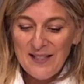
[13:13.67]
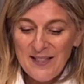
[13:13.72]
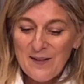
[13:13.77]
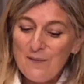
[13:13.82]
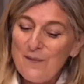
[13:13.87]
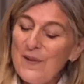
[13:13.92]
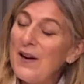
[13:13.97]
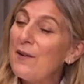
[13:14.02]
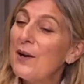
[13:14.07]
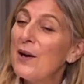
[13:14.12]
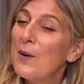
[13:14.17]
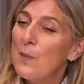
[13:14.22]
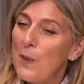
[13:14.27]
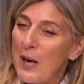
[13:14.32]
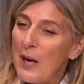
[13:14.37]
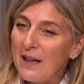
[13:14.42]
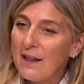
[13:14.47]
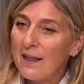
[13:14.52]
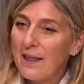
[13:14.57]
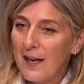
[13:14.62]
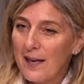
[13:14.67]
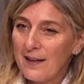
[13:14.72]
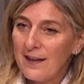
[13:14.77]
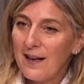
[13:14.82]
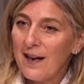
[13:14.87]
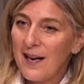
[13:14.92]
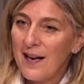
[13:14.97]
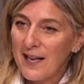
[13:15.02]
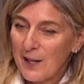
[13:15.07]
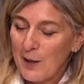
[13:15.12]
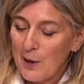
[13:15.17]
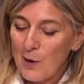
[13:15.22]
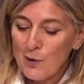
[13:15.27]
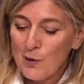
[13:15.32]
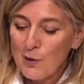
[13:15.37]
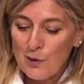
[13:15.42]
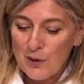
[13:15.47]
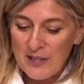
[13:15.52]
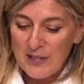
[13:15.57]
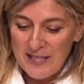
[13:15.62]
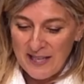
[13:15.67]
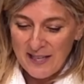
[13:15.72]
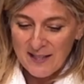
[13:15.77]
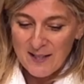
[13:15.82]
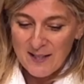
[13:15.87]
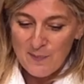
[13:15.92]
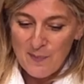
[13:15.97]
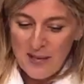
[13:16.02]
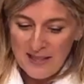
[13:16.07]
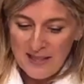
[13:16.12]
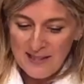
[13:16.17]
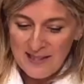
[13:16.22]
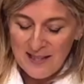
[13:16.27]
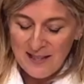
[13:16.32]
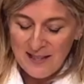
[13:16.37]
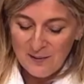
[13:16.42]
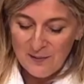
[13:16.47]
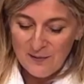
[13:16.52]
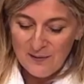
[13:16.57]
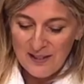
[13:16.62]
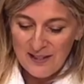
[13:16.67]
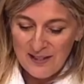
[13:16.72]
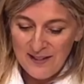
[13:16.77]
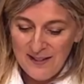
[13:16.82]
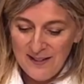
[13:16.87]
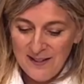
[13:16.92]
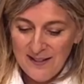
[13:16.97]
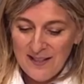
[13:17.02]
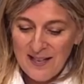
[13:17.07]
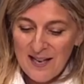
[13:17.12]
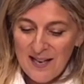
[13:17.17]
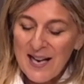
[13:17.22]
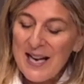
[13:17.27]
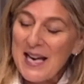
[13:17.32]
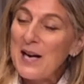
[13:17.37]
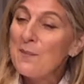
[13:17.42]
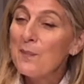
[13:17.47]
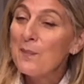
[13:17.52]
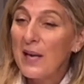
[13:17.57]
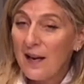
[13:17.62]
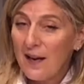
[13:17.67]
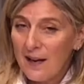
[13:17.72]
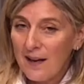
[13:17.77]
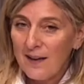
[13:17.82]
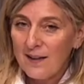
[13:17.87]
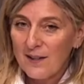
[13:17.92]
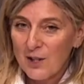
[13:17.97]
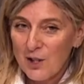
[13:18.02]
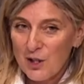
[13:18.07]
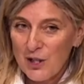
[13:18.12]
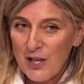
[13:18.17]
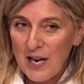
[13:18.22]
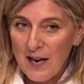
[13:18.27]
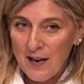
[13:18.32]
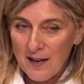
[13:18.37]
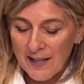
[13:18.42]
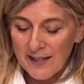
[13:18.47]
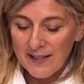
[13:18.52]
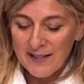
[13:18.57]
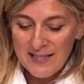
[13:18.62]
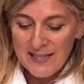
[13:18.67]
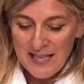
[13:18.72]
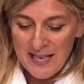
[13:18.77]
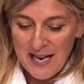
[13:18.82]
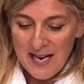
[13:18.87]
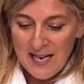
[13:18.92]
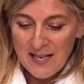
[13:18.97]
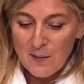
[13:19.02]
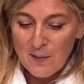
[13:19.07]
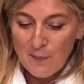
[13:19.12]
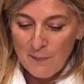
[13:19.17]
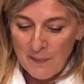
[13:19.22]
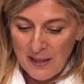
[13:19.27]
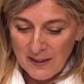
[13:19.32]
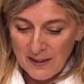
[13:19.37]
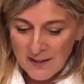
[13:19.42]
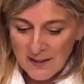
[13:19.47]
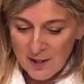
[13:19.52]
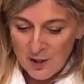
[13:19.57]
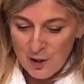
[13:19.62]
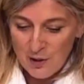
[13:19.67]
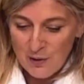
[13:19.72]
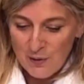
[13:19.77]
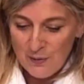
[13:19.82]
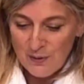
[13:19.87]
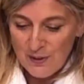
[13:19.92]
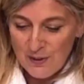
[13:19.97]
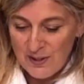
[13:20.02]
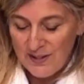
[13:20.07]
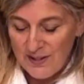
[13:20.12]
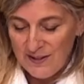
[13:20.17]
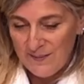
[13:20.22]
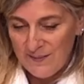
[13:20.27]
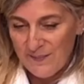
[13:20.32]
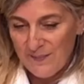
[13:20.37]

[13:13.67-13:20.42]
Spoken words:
Very well then, I contradict myself. I am large, I contain multitudes.